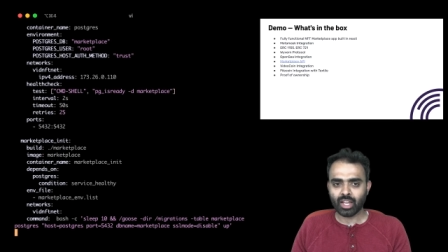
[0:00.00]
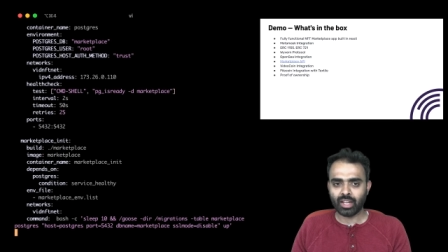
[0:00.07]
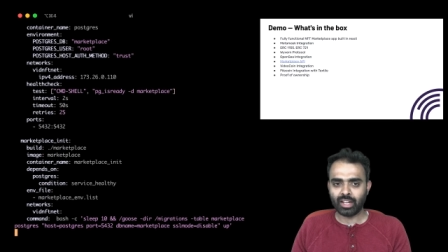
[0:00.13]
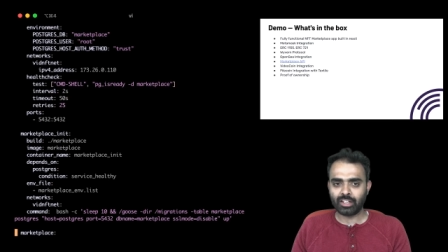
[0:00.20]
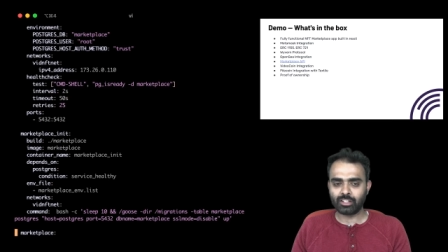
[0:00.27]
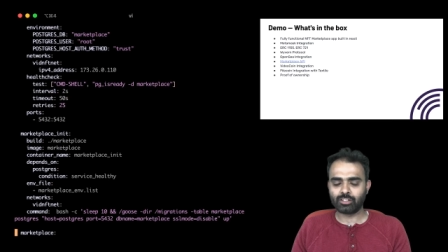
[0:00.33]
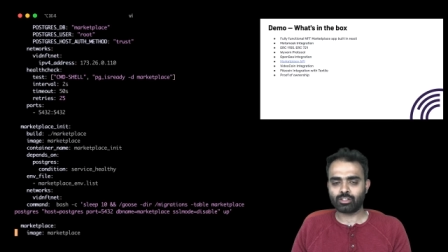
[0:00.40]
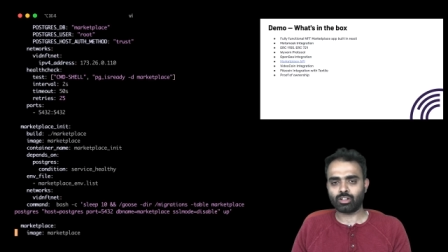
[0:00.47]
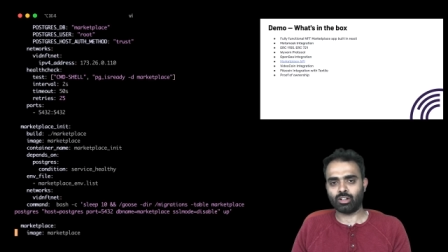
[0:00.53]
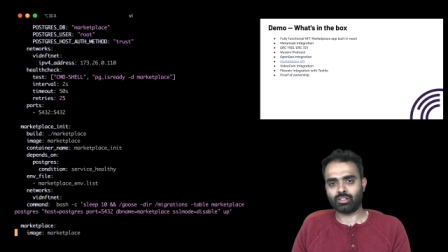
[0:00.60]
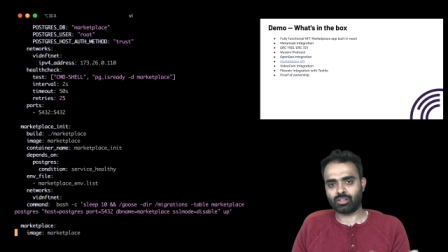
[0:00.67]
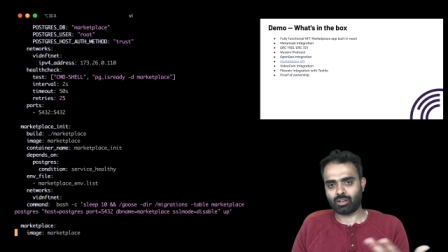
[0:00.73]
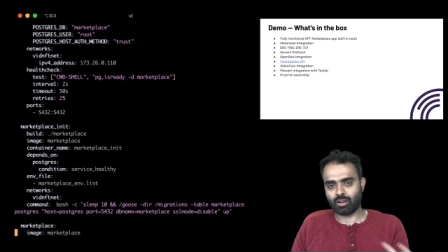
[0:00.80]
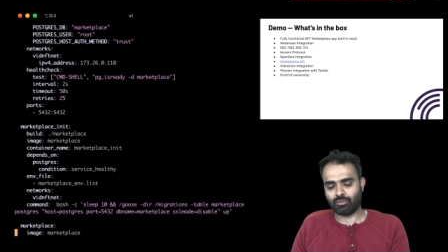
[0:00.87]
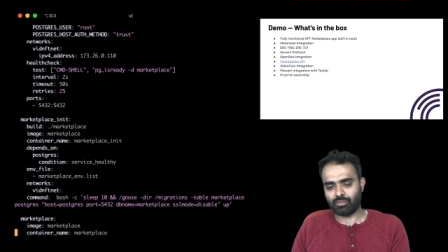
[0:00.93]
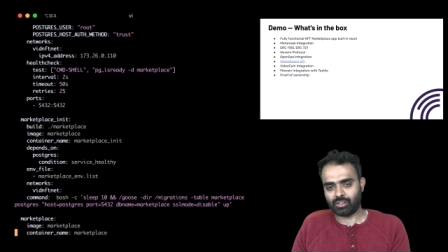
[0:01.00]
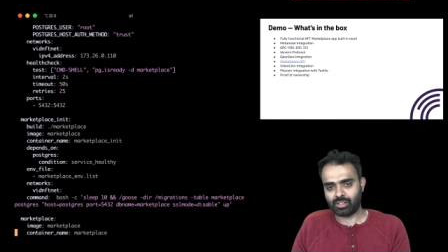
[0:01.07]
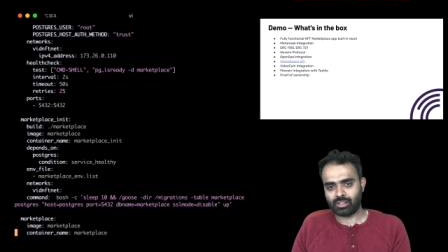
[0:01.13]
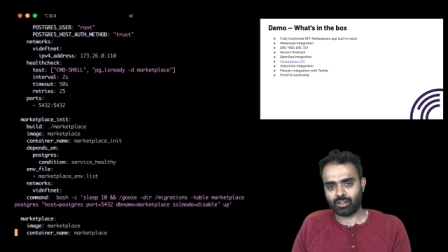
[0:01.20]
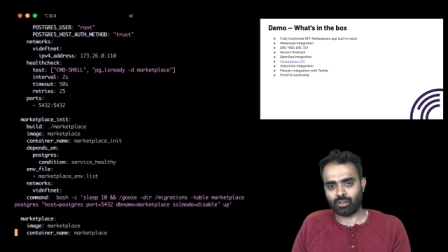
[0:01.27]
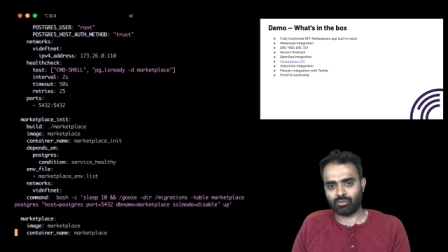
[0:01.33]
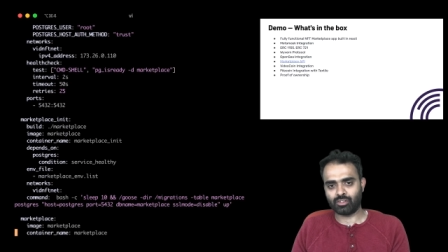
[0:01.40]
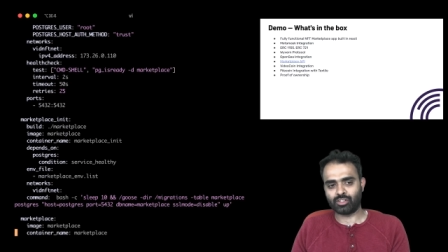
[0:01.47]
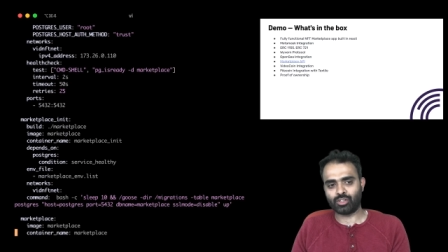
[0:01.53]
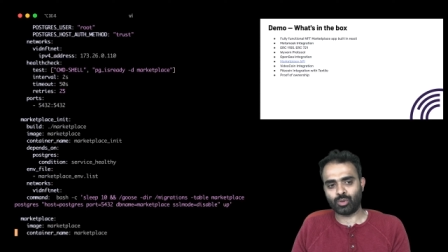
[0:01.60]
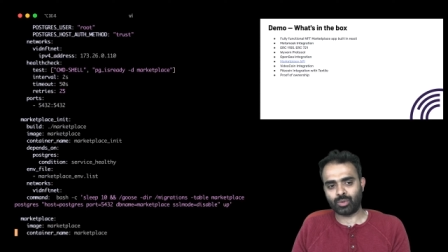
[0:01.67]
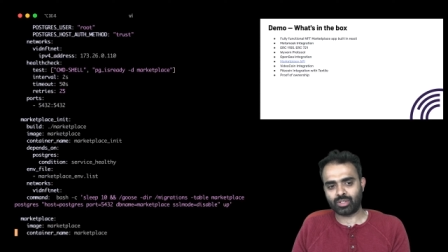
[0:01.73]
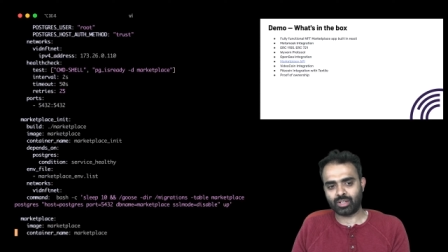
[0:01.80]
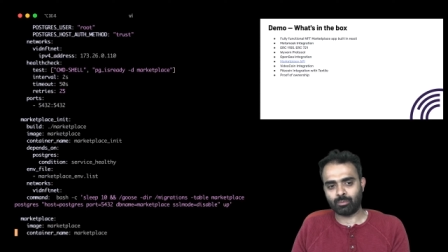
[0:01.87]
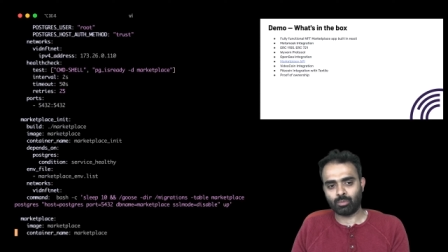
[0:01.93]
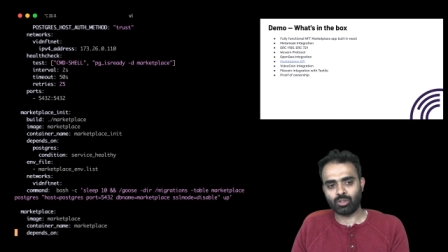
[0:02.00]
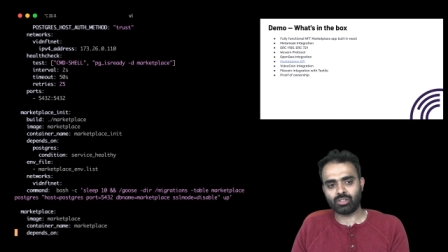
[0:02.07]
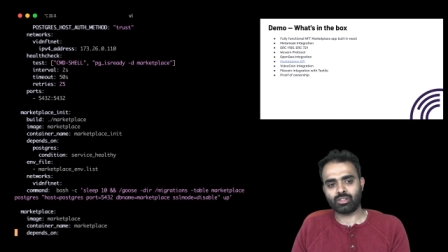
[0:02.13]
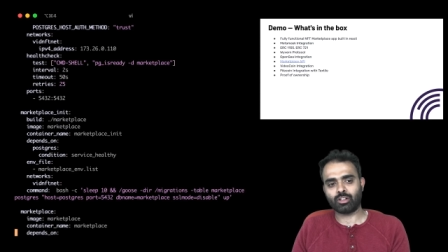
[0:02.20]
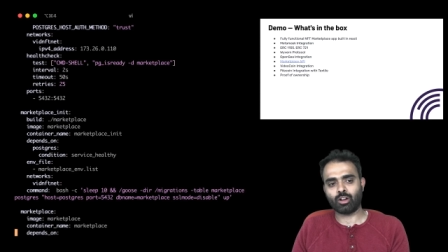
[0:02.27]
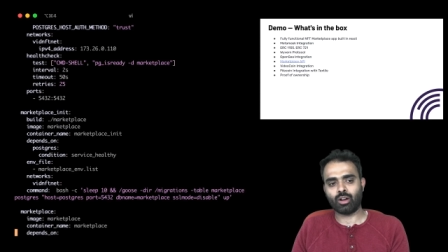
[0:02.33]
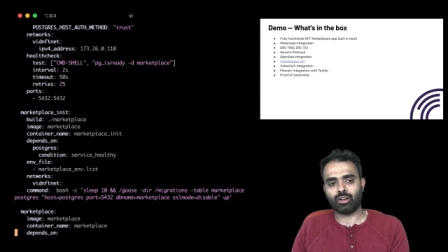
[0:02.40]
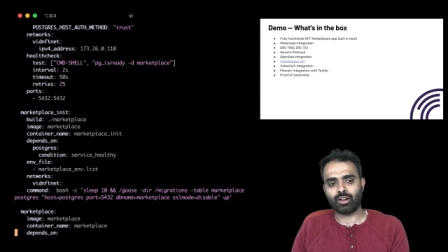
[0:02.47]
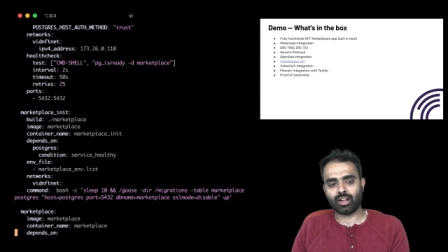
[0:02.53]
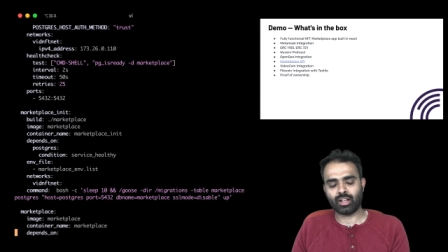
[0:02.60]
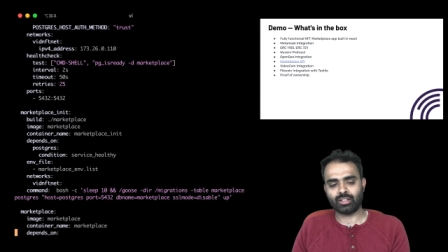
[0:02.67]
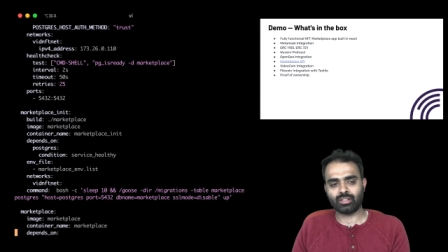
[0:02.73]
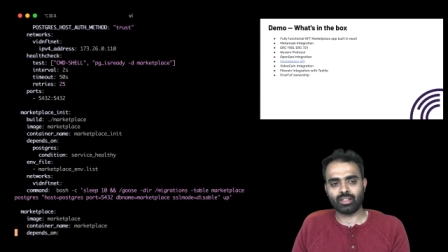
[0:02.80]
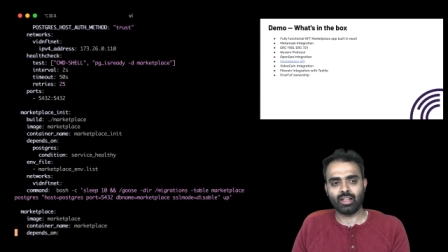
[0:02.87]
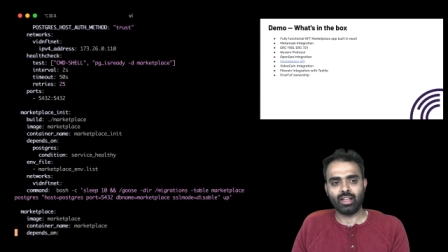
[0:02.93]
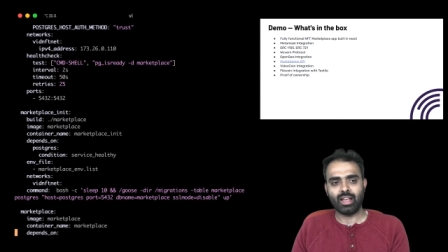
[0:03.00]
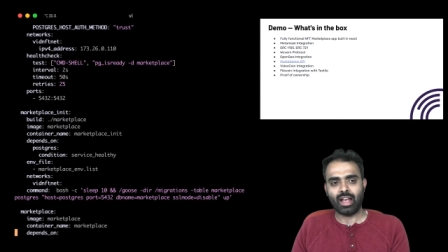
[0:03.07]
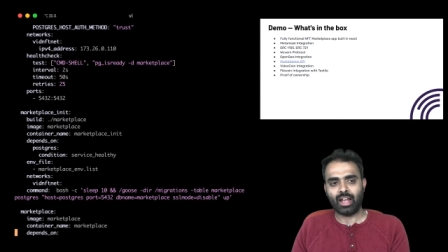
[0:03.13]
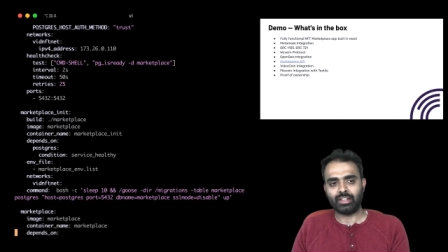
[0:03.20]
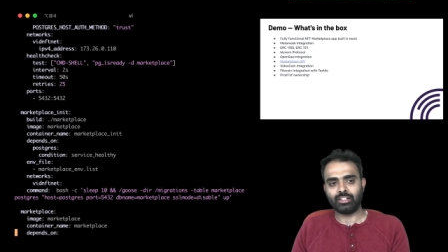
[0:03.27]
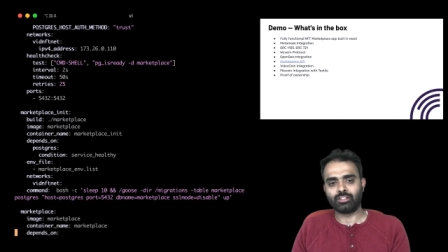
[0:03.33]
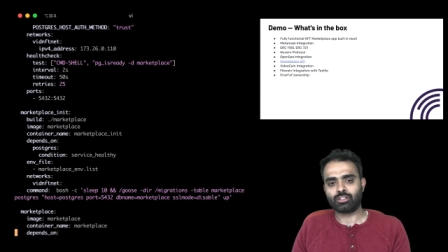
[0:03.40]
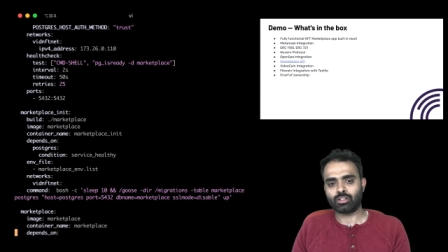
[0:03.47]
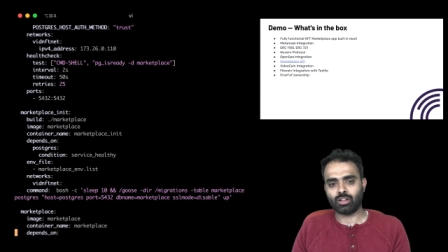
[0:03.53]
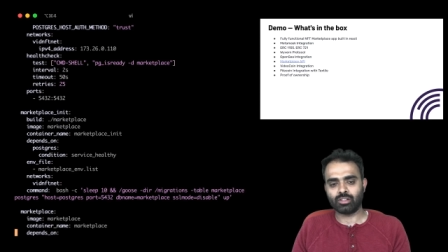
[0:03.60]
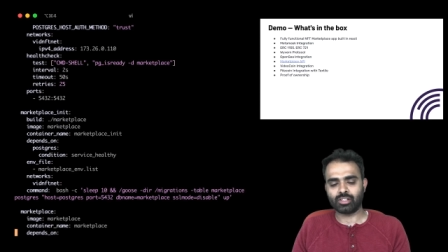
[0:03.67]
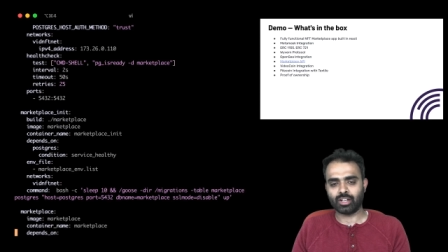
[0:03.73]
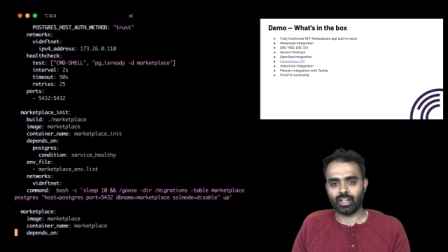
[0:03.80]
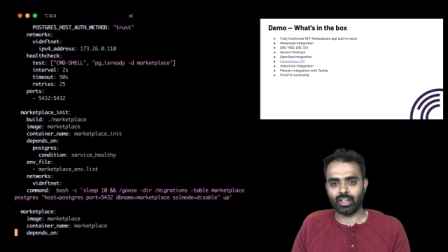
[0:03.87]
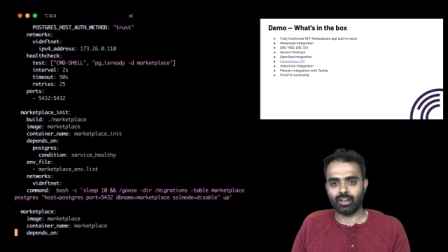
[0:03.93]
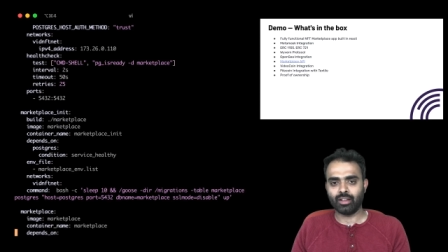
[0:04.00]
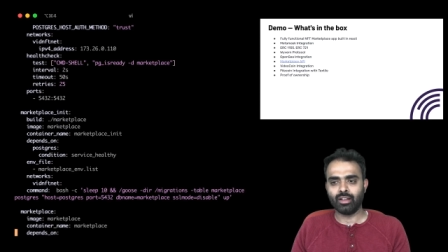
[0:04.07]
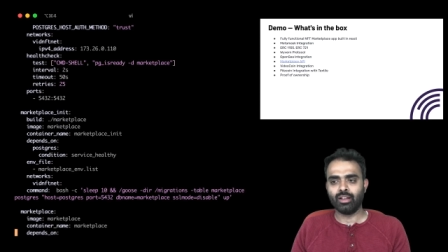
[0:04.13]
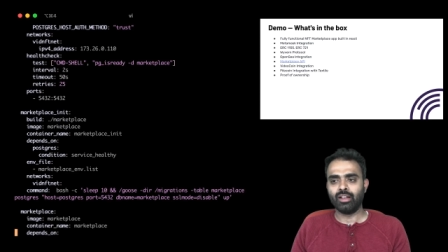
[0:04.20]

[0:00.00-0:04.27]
it installs Truffle, Truffle suits, and pulls the contracts and installs it in.